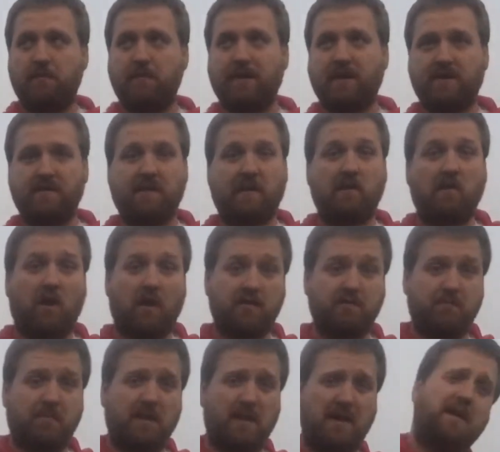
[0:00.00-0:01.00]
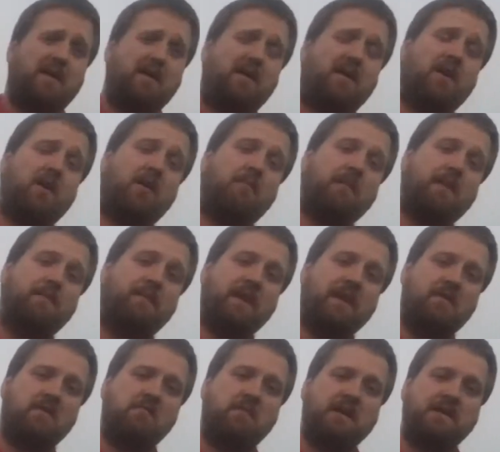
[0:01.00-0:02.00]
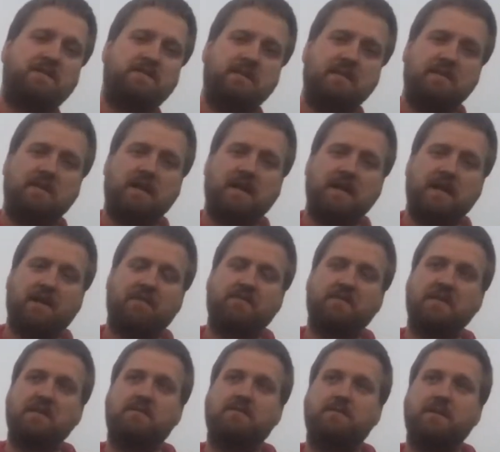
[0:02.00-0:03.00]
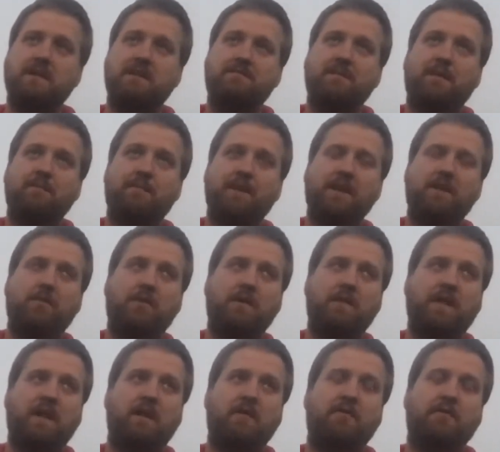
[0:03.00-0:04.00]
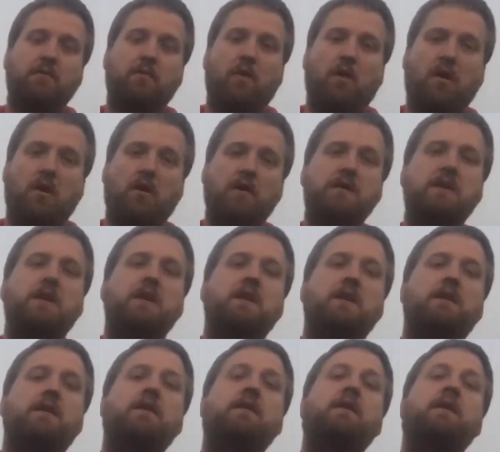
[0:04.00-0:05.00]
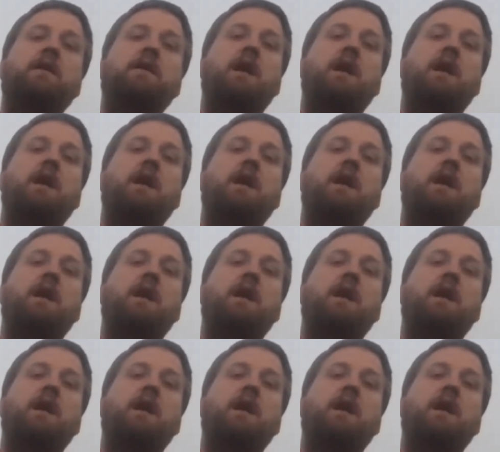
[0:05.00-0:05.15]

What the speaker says: because I lost my baby, my C-Line FD3, my pink one that I threw all year.